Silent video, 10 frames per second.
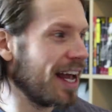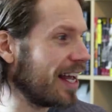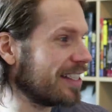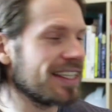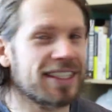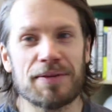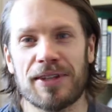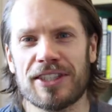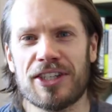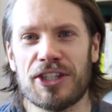Is it
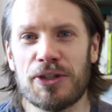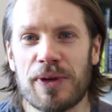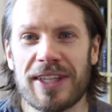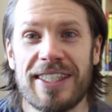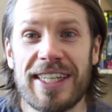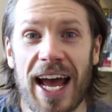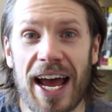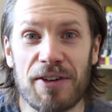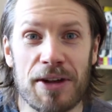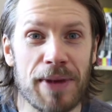something to do with
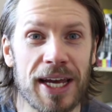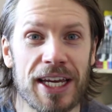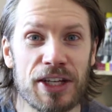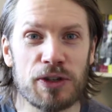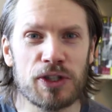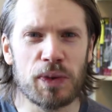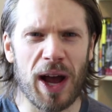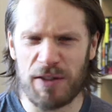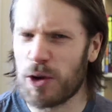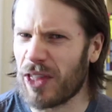dairy making you
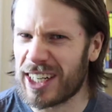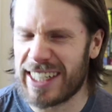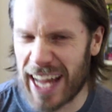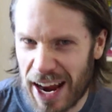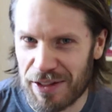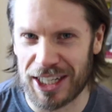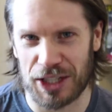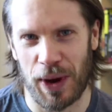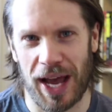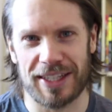sweat? Have you got the dairy
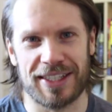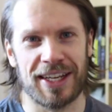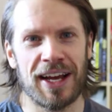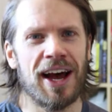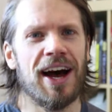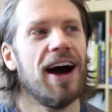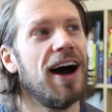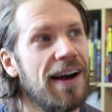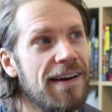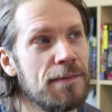sweats?
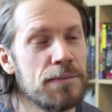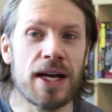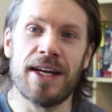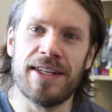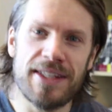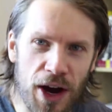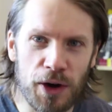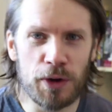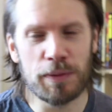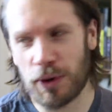
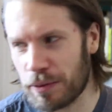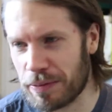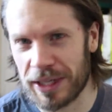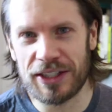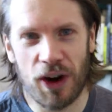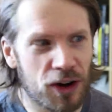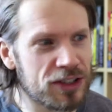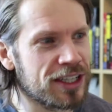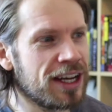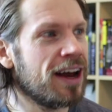No, probably
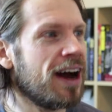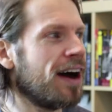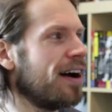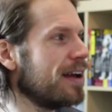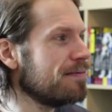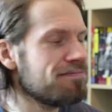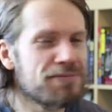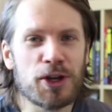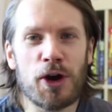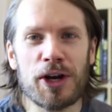not.
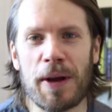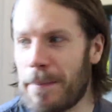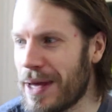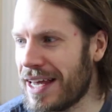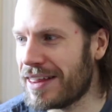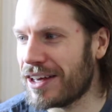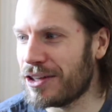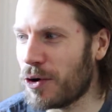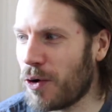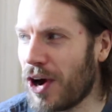Could it be
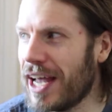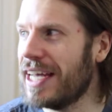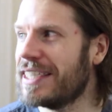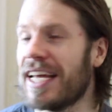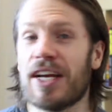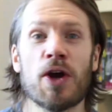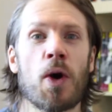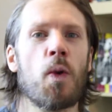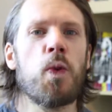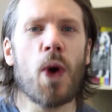that you're
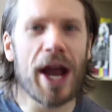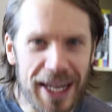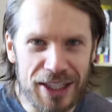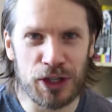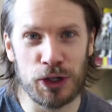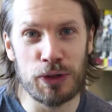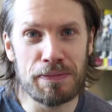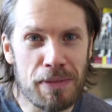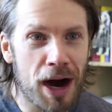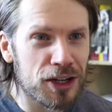eating way too
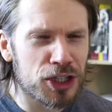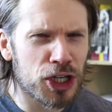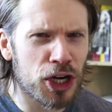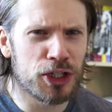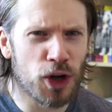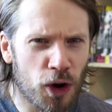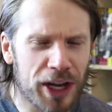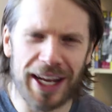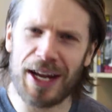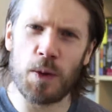much
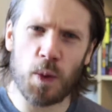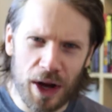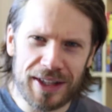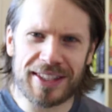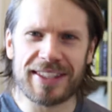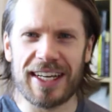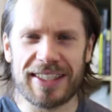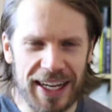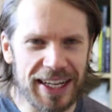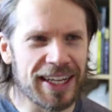yogurt in one
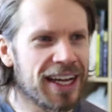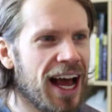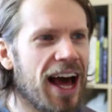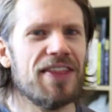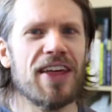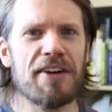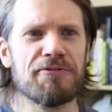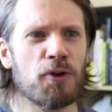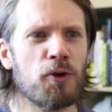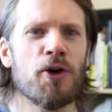sitting and
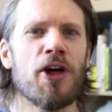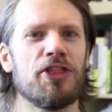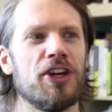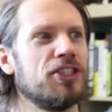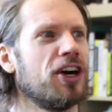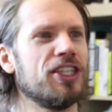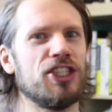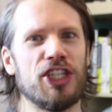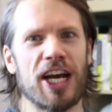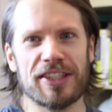therefore the
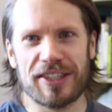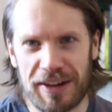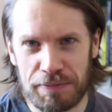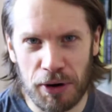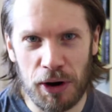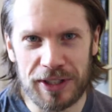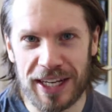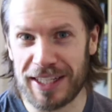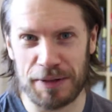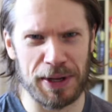digestive
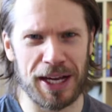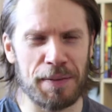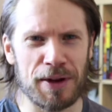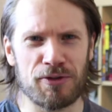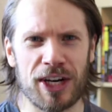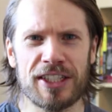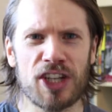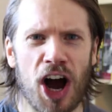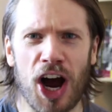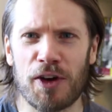process is becoming really
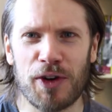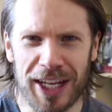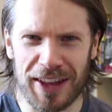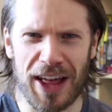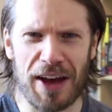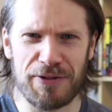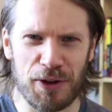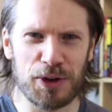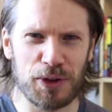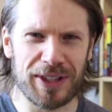tiring and
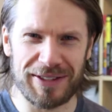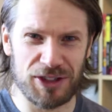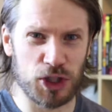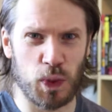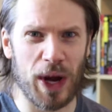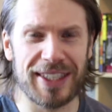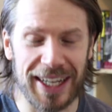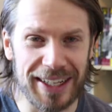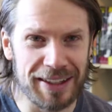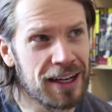therefore you're
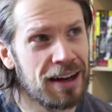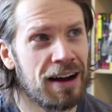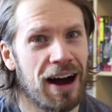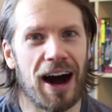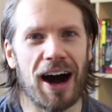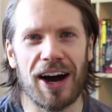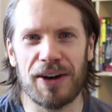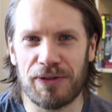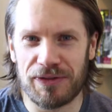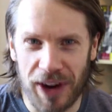sweating?
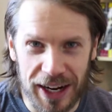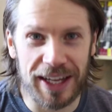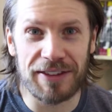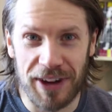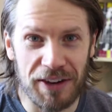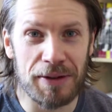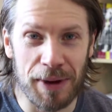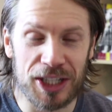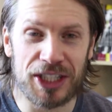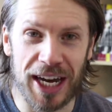I fucking very
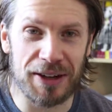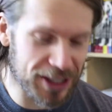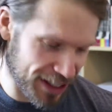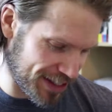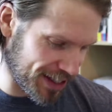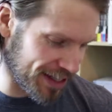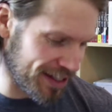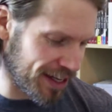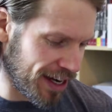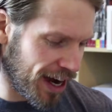much doubt it, son.